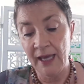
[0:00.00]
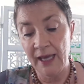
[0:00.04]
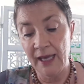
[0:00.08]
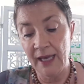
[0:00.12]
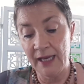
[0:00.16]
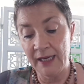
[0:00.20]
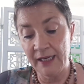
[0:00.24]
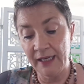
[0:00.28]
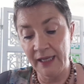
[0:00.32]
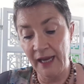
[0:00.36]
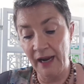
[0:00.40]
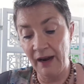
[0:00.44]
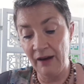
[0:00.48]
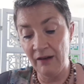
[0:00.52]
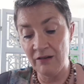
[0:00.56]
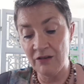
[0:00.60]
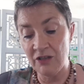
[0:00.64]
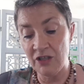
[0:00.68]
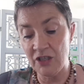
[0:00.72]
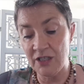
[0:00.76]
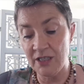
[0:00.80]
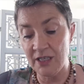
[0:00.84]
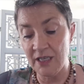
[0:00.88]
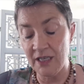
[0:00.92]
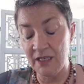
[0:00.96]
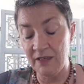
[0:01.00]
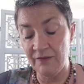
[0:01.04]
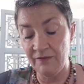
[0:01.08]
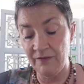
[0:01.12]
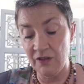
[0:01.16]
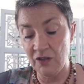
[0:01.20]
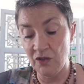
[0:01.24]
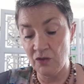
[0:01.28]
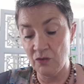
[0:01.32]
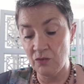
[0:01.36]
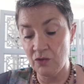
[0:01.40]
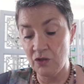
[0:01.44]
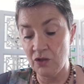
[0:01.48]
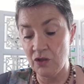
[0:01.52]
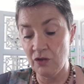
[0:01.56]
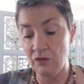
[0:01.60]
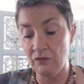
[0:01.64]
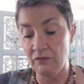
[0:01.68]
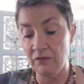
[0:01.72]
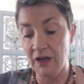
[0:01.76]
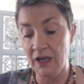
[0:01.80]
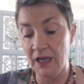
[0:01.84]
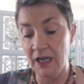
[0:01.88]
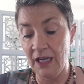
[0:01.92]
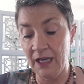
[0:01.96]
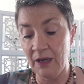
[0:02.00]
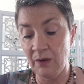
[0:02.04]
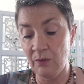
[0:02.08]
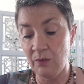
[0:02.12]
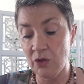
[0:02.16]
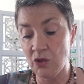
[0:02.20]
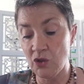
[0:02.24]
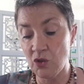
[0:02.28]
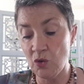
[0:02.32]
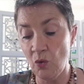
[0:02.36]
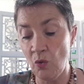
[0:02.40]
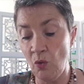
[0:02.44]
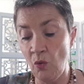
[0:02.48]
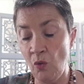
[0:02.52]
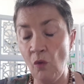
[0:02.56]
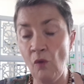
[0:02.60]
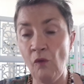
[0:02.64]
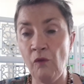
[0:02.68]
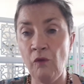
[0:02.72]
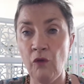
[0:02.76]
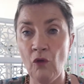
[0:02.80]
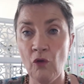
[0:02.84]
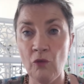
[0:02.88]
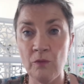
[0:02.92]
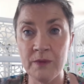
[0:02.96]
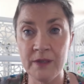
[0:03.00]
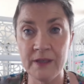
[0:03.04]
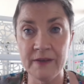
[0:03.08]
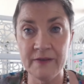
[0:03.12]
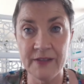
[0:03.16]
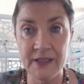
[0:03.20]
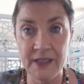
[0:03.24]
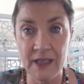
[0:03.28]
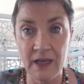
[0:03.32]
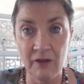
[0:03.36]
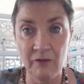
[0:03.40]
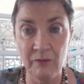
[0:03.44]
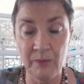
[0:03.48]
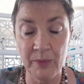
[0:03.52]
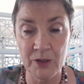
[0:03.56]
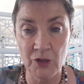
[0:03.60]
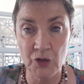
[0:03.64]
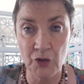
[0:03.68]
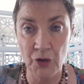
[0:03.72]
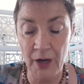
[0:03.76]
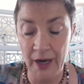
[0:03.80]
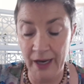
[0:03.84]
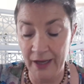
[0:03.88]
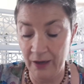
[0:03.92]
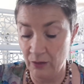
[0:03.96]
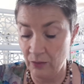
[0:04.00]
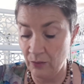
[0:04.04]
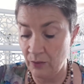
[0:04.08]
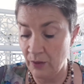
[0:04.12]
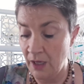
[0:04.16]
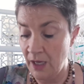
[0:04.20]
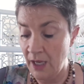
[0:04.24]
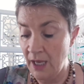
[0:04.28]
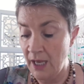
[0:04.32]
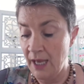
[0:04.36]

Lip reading: encourages individuals to relinquish all forms of self-betrayal.